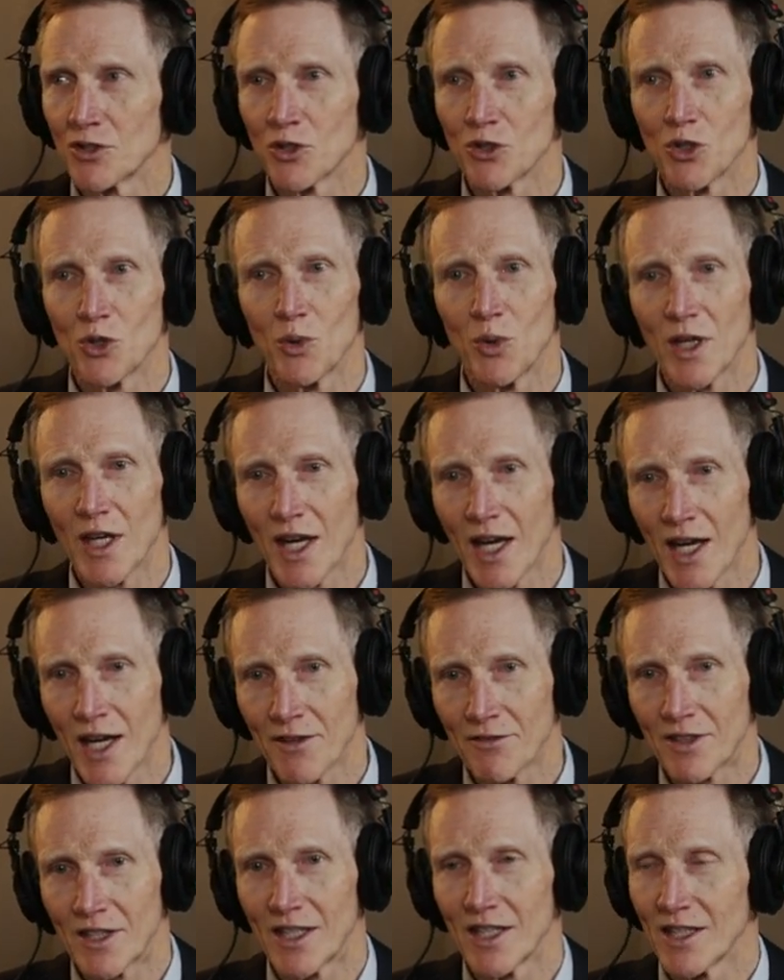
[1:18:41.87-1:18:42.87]
or do we
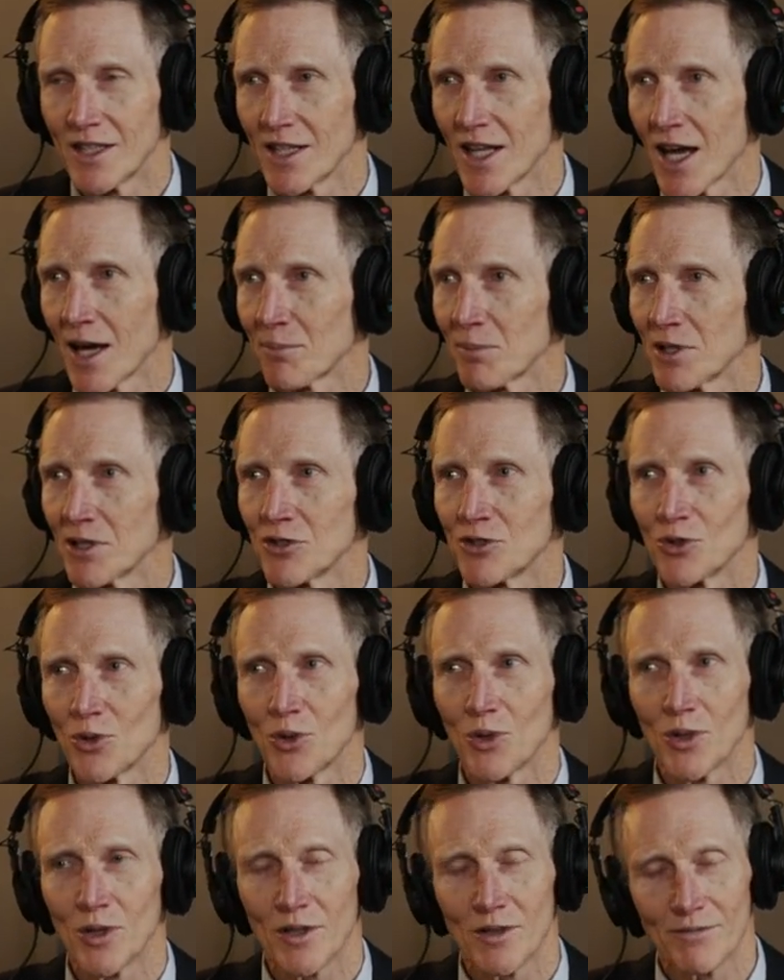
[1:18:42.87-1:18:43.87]
have kidnappings
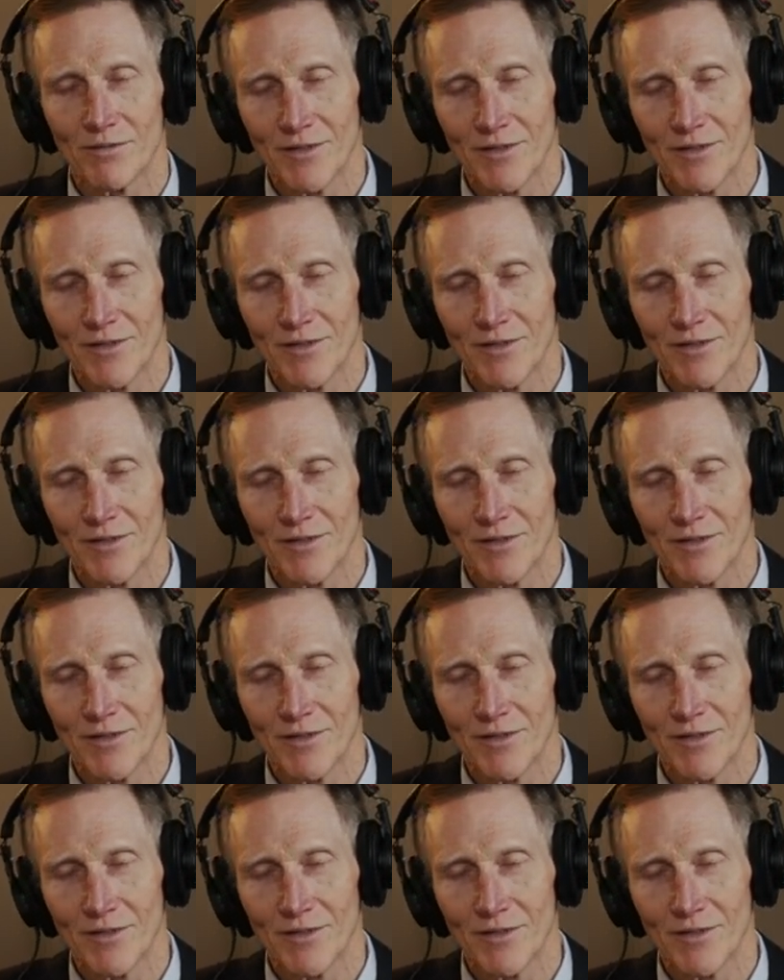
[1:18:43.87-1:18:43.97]
or,